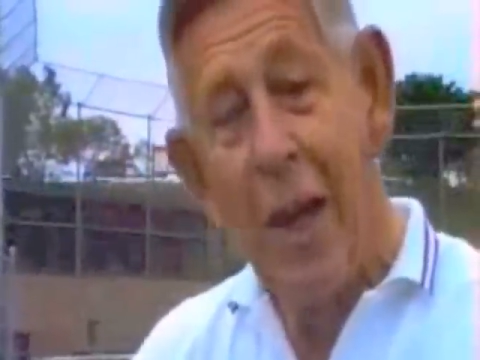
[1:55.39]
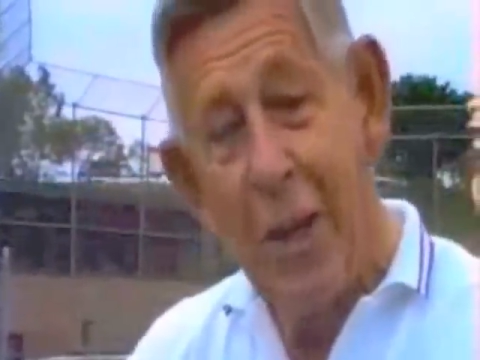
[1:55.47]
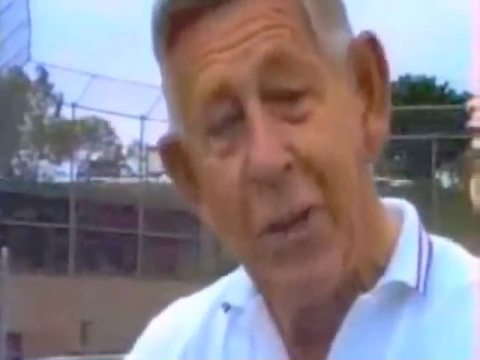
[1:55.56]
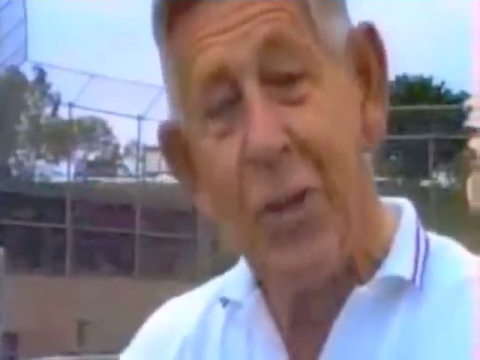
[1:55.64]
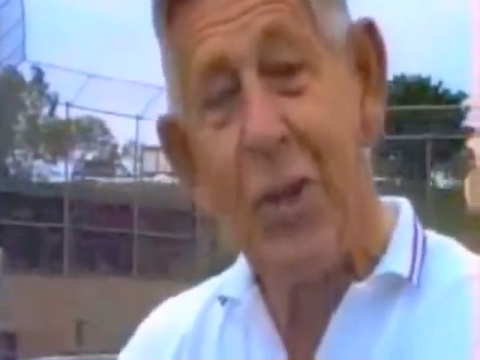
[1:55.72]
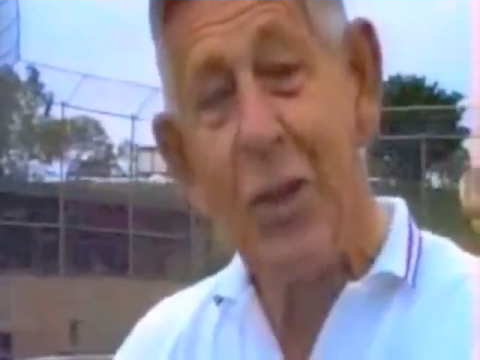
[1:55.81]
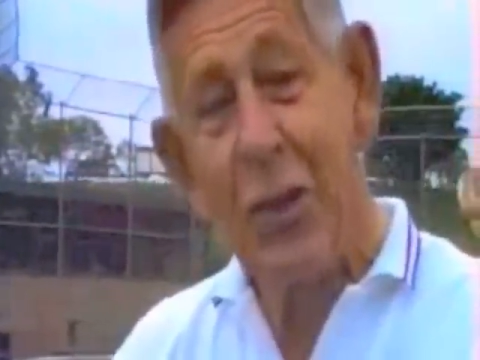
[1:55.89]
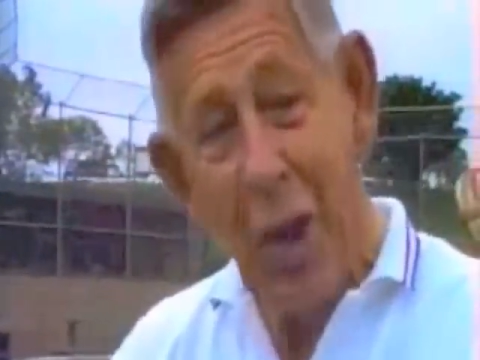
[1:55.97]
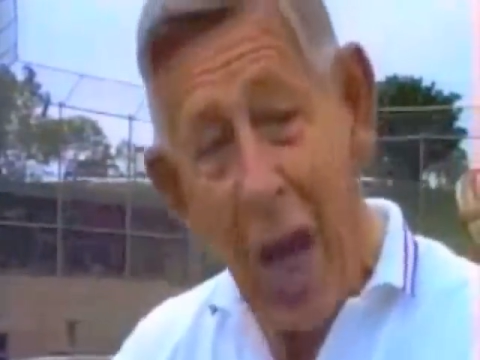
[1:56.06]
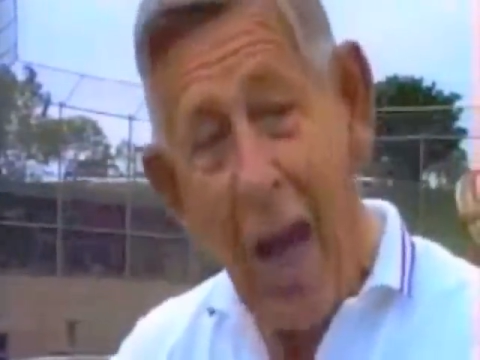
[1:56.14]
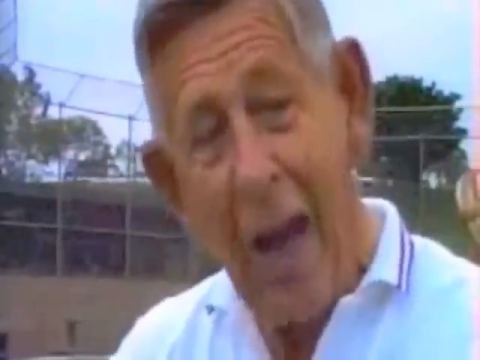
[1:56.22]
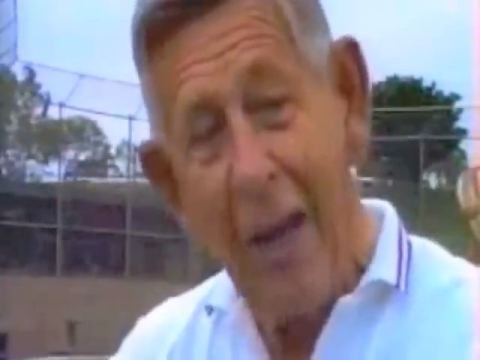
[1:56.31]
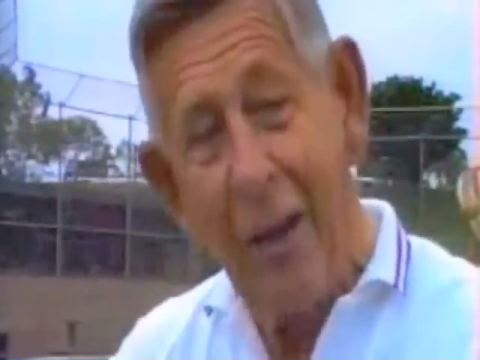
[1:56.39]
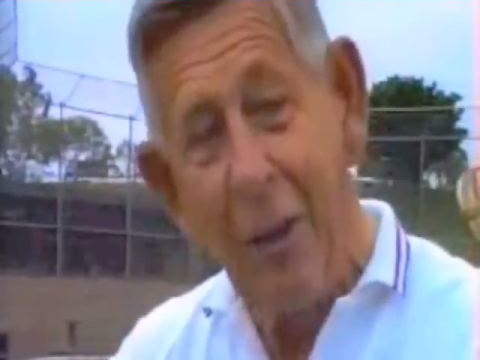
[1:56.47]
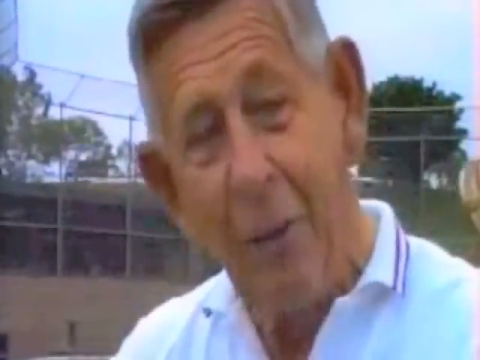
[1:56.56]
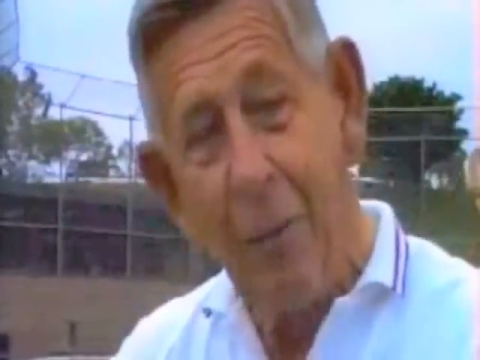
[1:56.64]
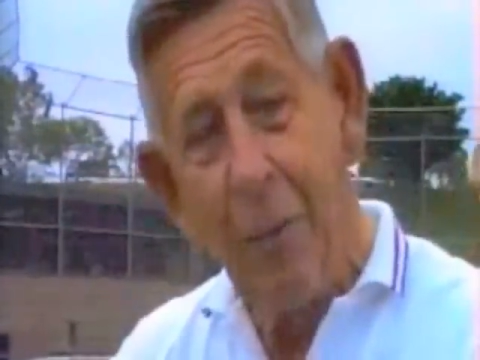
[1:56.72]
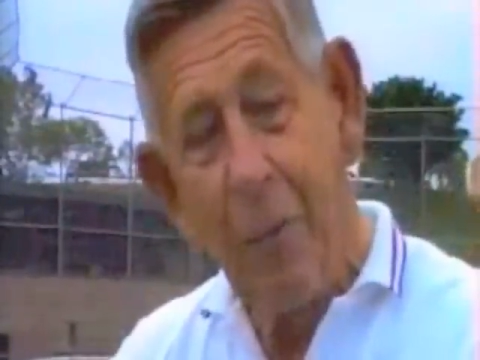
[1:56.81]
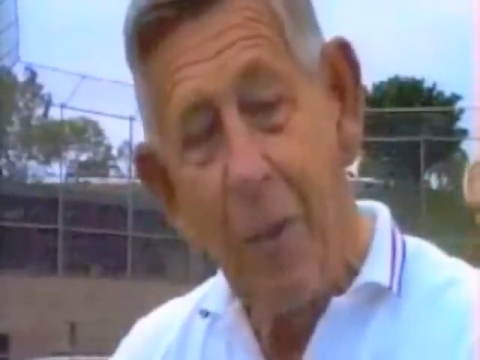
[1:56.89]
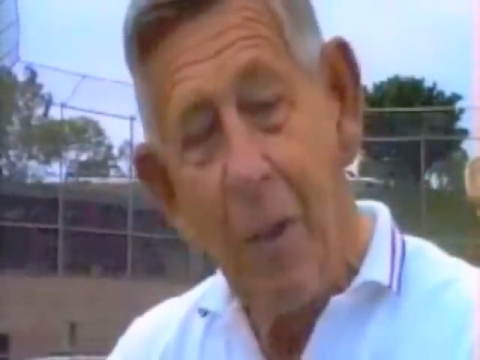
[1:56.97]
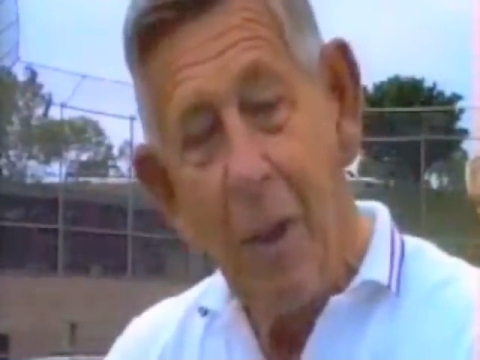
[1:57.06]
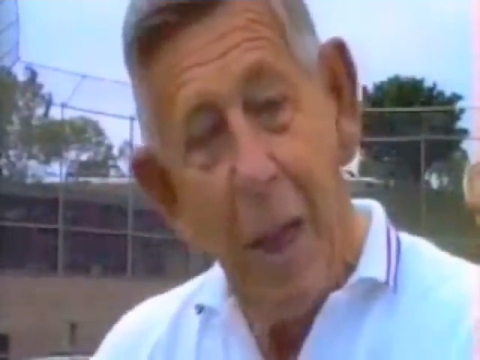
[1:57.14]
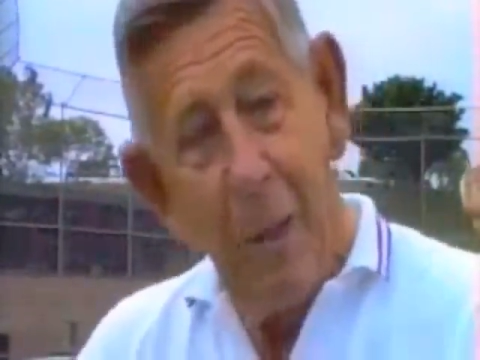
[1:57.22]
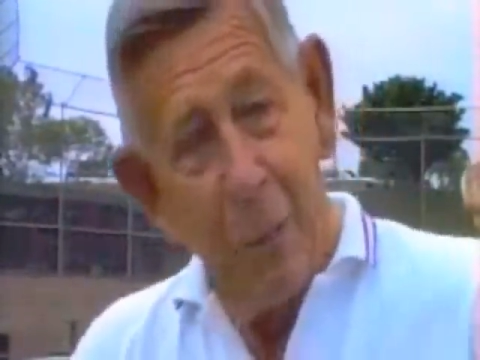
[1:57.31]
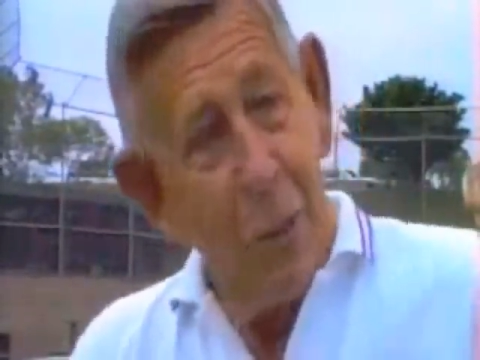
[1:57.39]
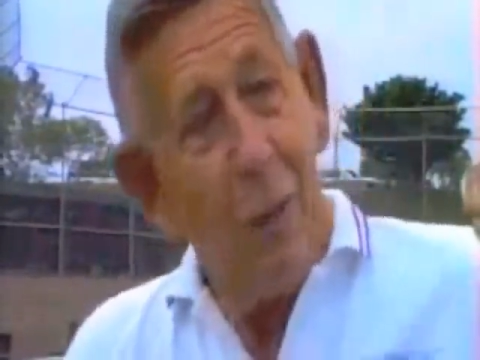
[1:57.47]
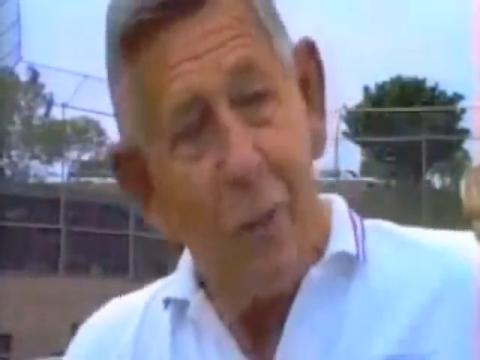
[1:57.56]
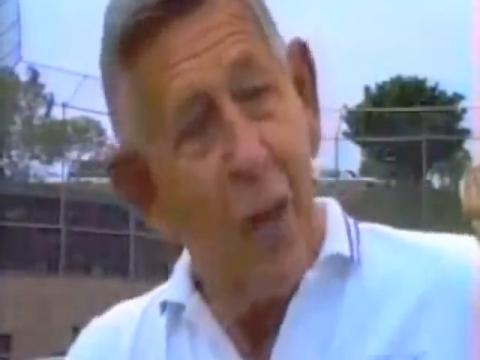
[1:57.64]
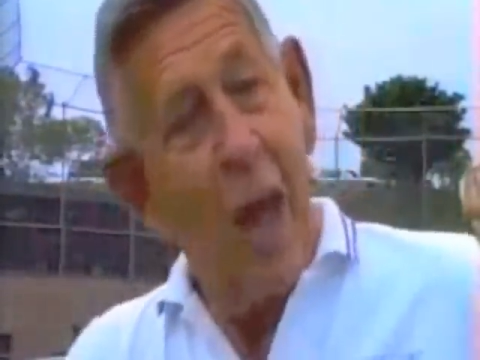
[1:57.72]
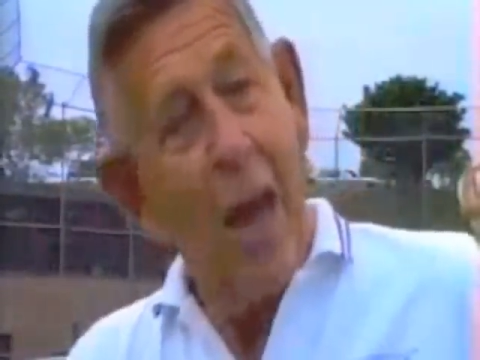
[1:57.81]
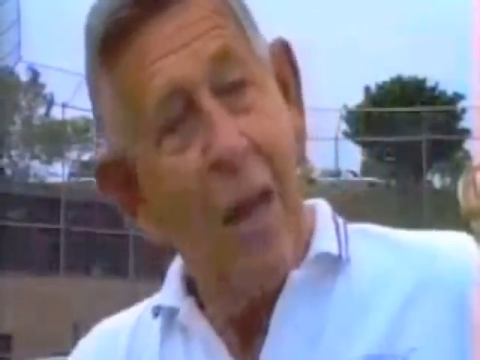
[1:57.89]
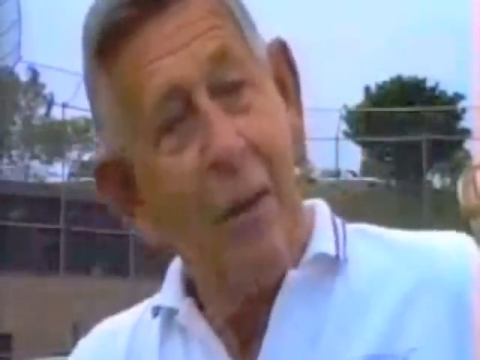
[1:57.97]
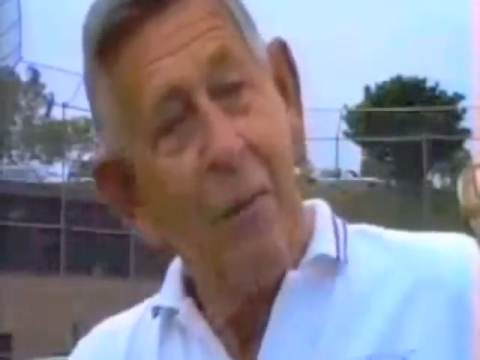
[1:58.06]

his side. He was offside.